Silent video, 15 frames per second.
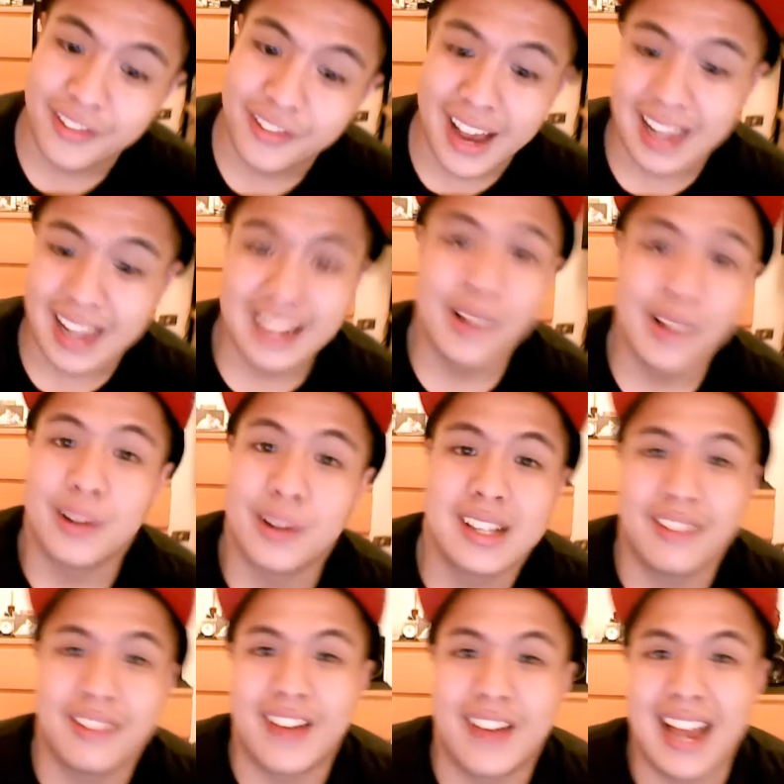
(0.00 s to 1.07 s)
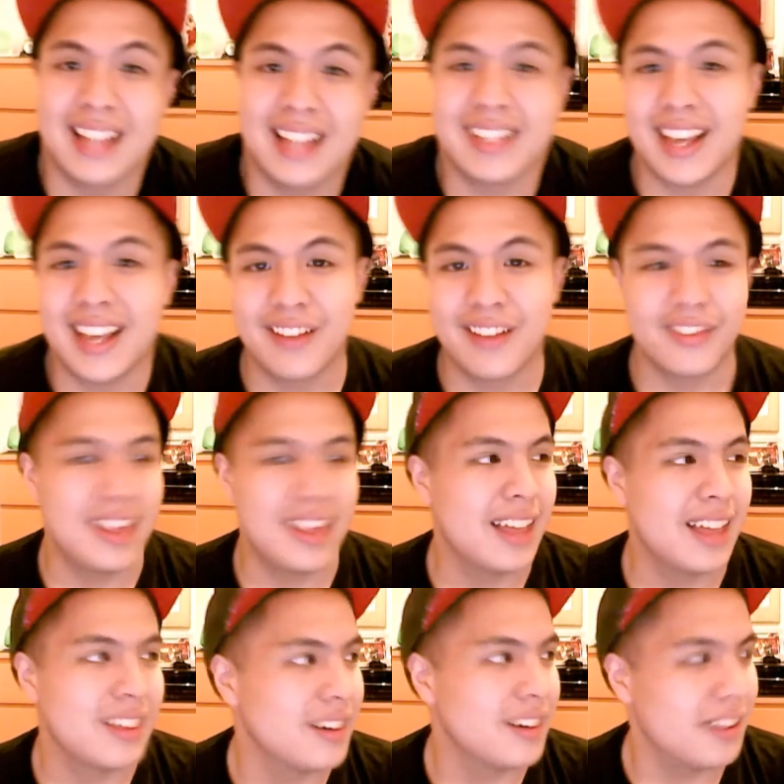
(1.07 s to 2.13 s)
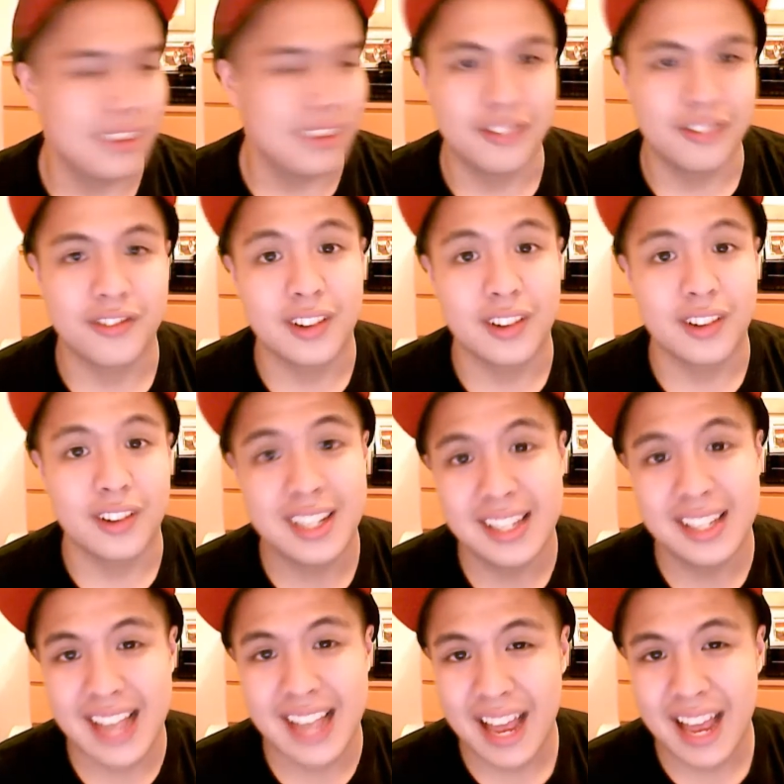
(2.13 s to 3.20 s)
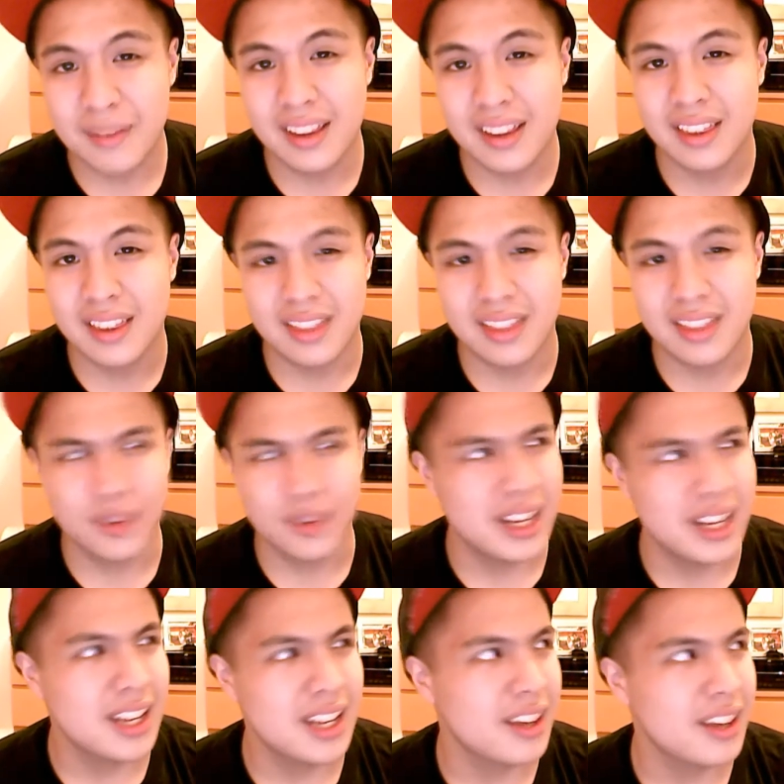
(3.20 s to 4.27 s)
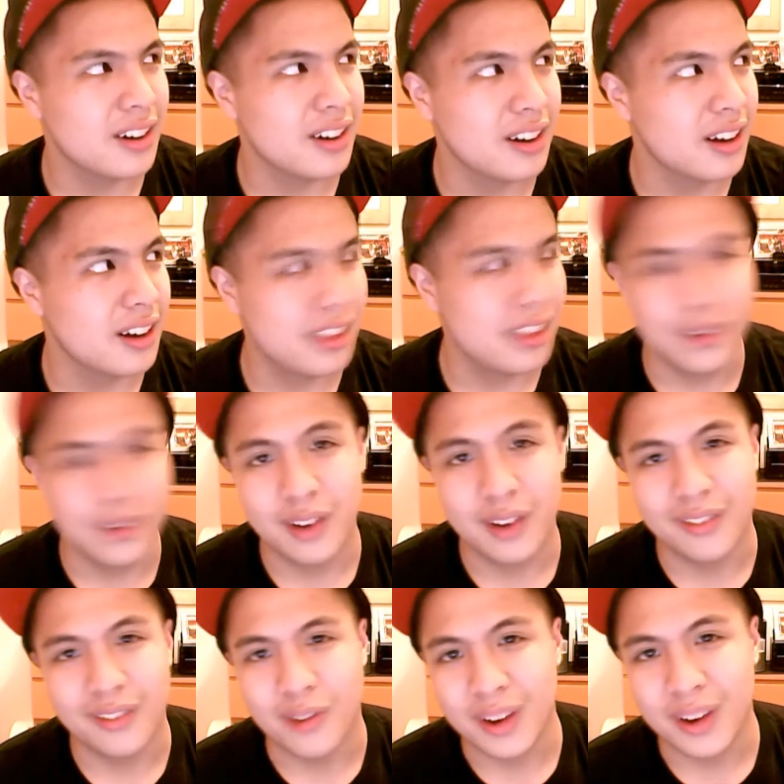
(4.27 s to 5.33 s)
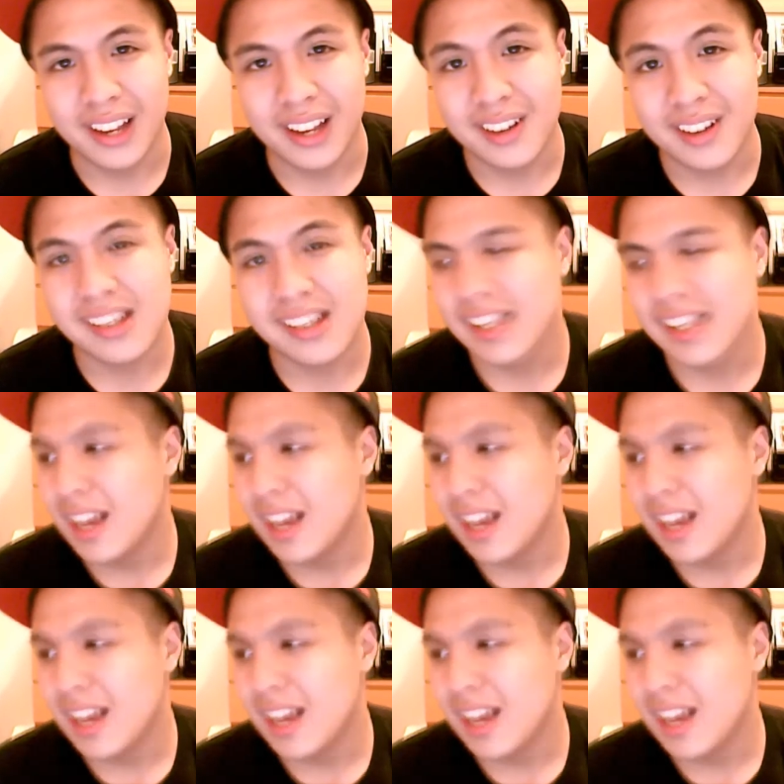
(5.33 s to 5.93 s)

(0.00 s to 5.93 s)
finally going to the finals again for like the first time in three or four years.